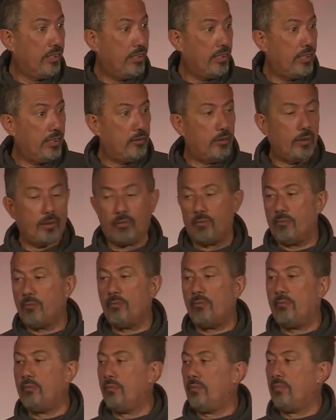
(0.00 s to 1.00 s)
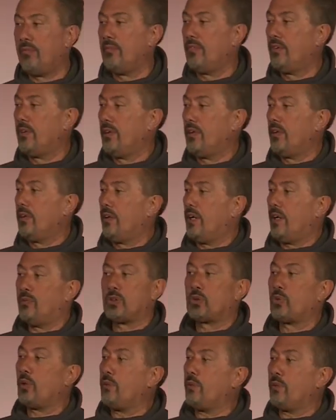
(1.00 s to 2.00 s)
He went, I'm
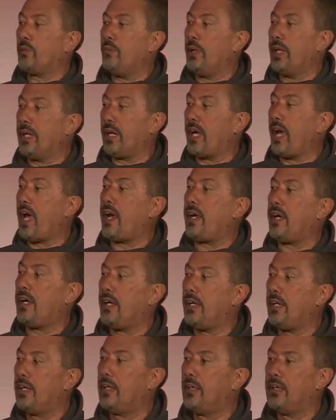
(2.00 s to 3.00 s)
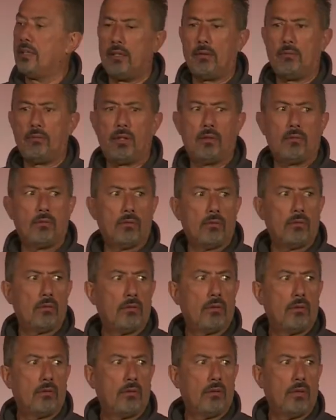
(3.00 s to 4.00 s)
sweet with being gay. I'm like,
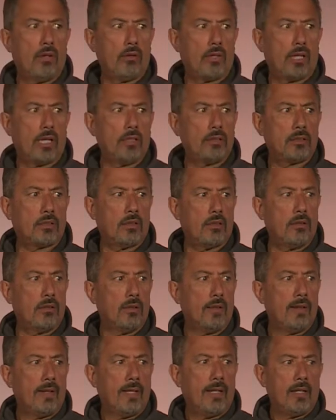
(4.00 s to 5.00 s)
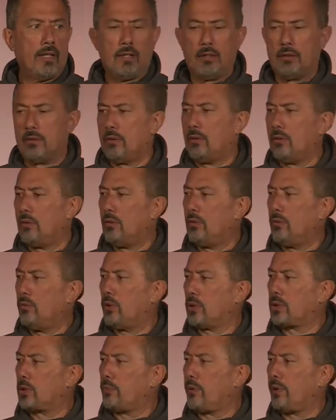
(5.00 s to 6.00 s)
okay, so
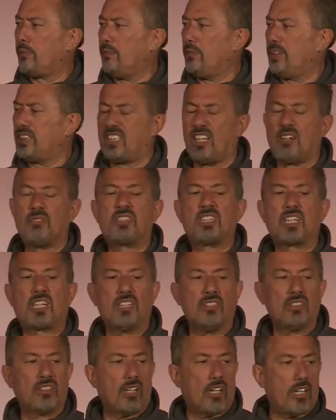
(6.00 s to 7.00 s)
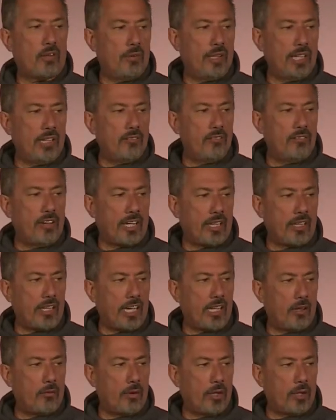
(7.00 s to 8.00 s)
what's the problem? He said, I'm sick and tired of being
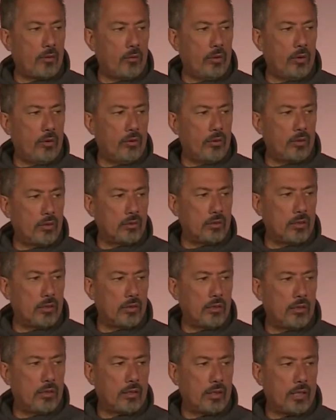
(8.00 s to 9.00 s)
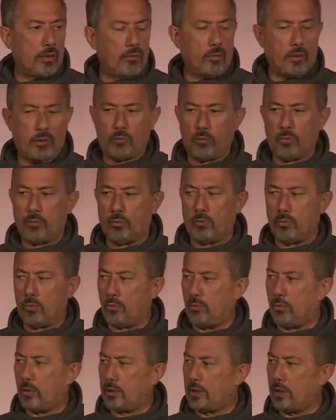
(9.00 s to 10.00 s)
invalidated by the world. I was like, okay, what
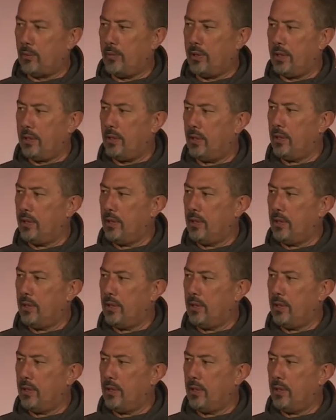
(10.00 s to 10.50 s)
does that mean?